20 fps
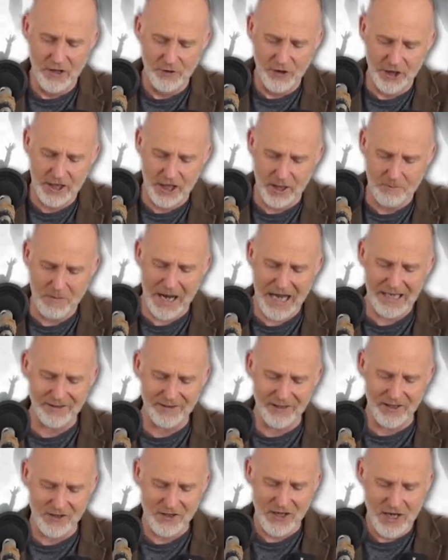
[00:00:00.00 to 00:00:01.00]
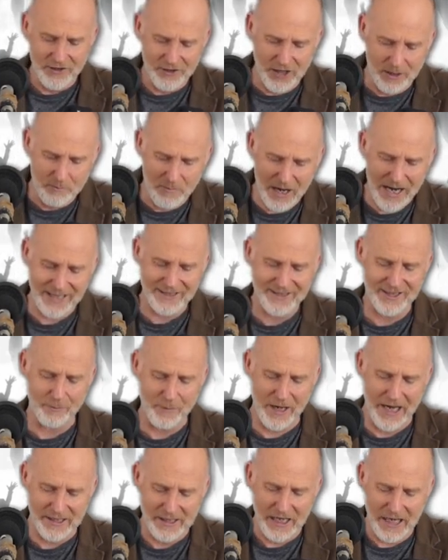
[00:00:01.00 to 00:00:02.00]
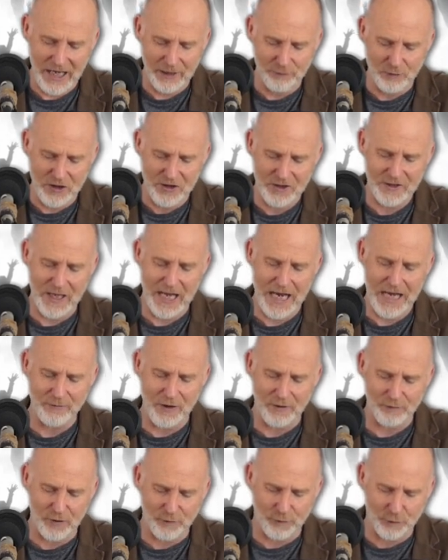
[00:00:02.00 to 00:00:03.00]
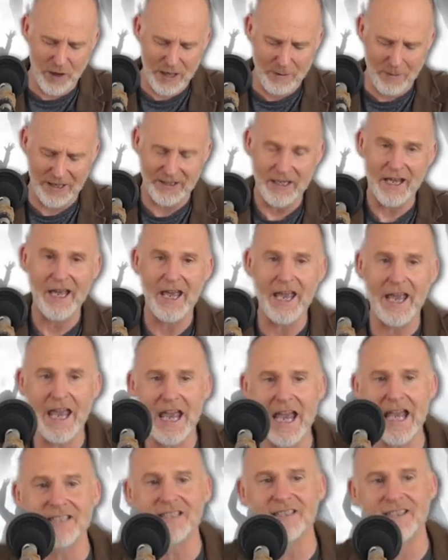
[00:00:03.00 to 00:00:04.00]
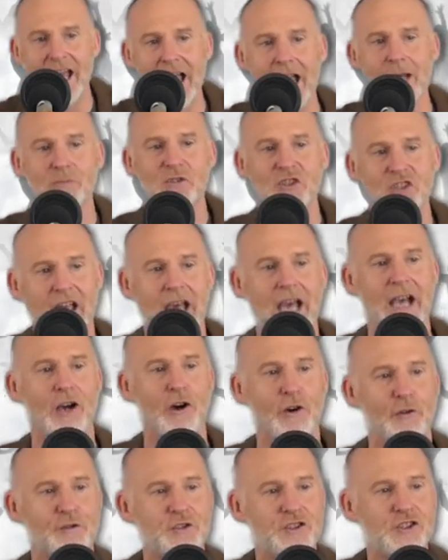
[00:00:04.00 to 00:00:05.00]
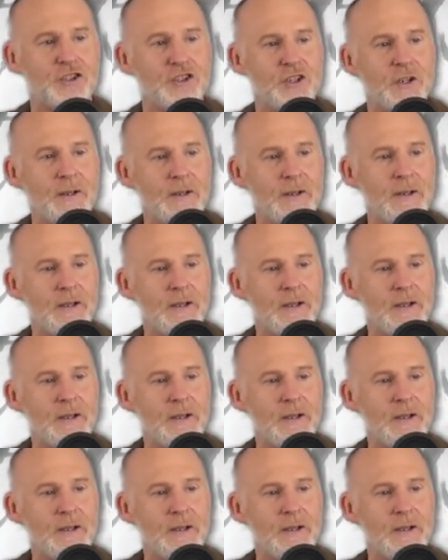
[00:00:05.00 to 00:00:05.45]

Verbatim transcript: the commanders, the mighty men, every slave, every free man, hid themselves.